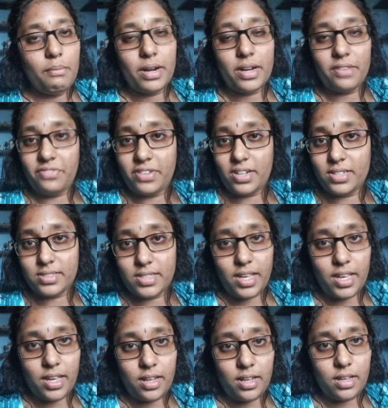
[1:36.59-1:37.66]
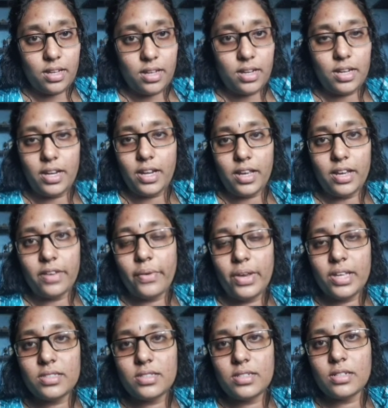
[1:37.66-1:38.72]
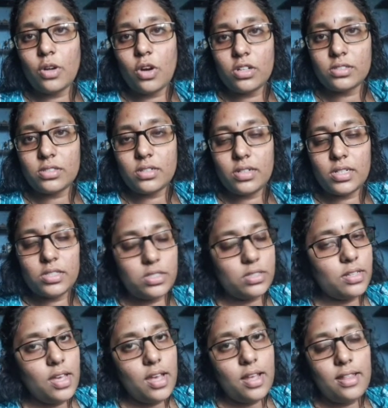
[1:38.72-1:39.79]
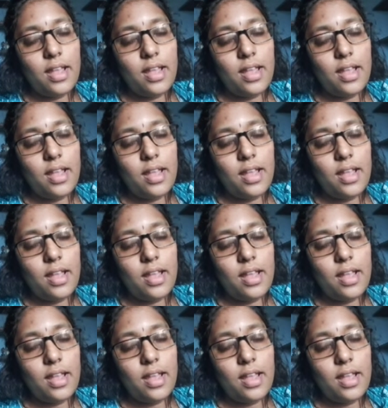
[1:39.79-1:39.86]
But if it is in an increased concentration,